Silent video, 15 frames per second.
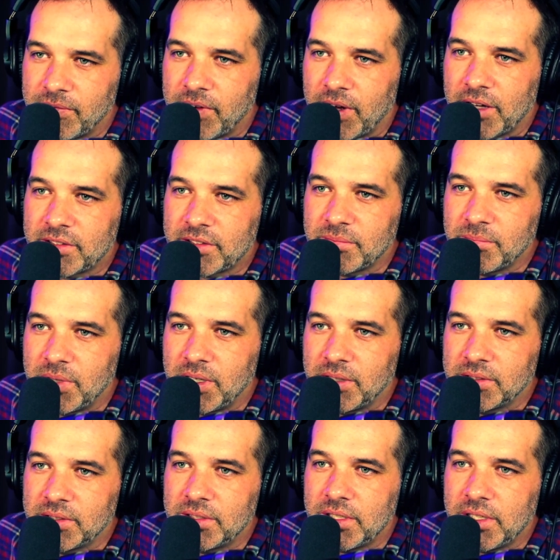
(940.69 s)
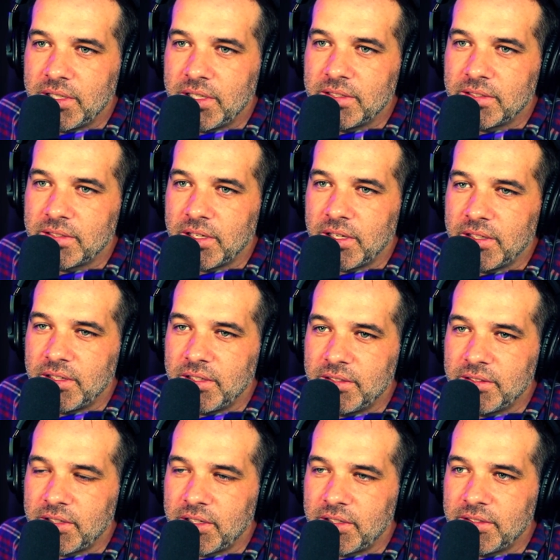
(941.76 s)
Vox Mullen, yeah,
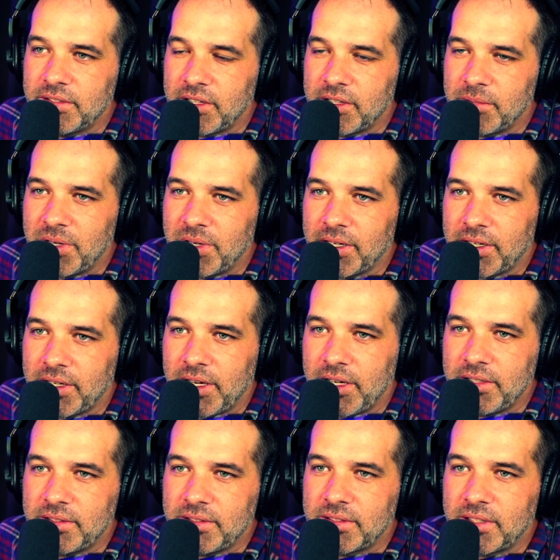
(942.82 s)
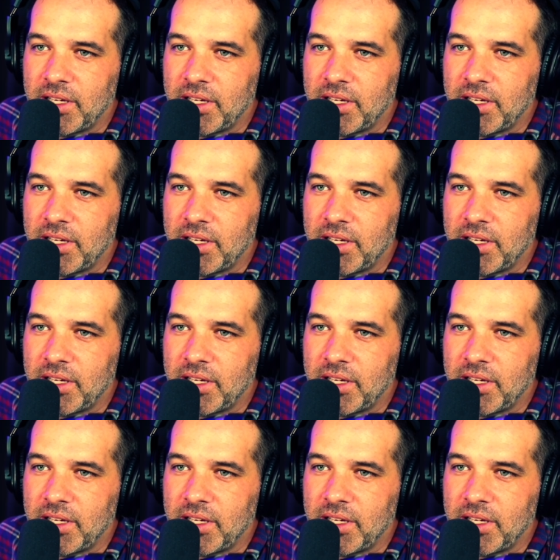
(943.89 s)
he's on the podcast.